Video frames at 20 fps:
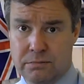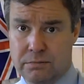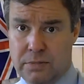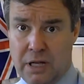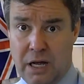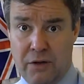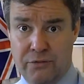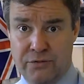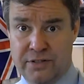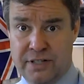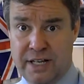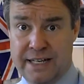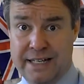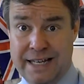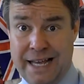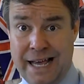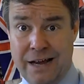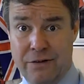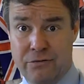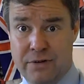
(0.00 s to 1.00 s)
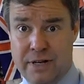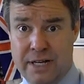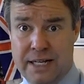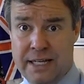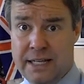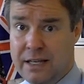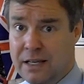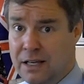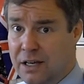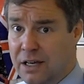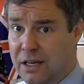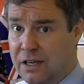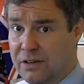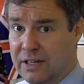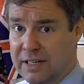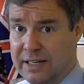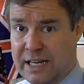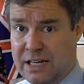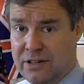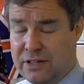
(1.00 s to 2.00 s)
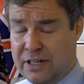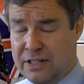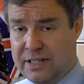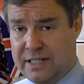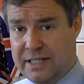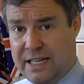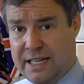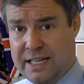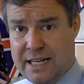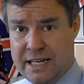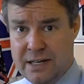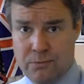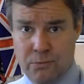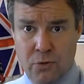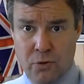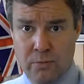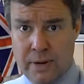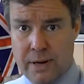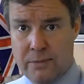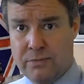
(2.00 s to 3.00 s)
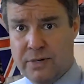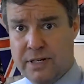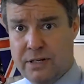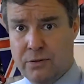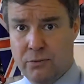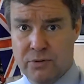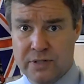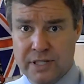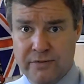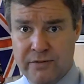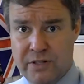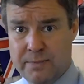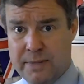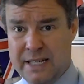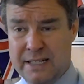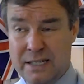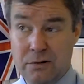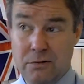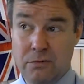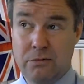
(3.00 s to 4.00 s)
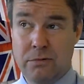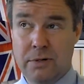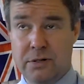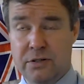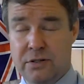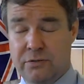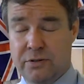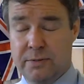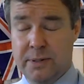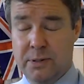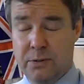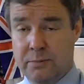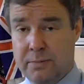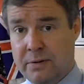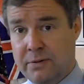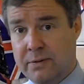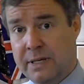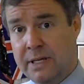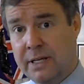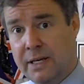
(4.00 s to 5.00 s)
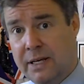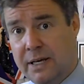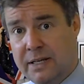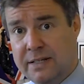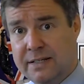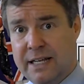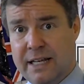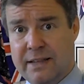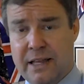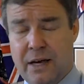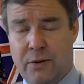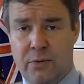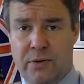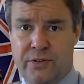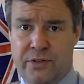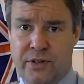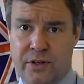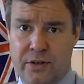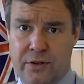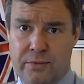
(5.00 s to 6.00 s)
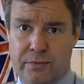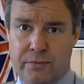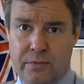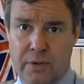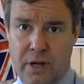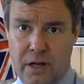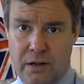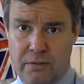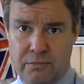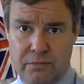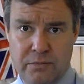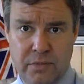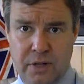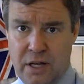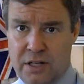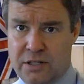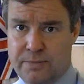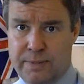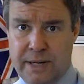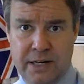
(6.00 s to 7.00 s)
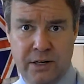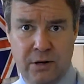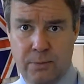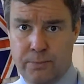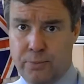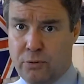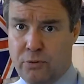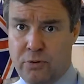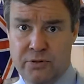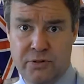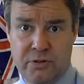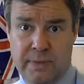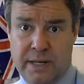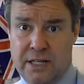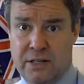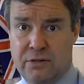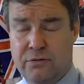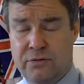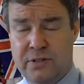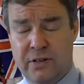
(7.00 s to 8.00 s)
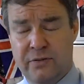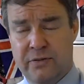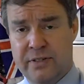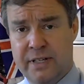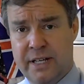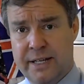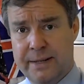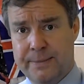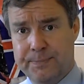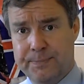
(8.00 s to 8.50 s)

I would say now really, in case you actually need any more memory or whatever. You may say, oh, I could do with a bit more memory. Take that with you as a backup, or you may use it on the day.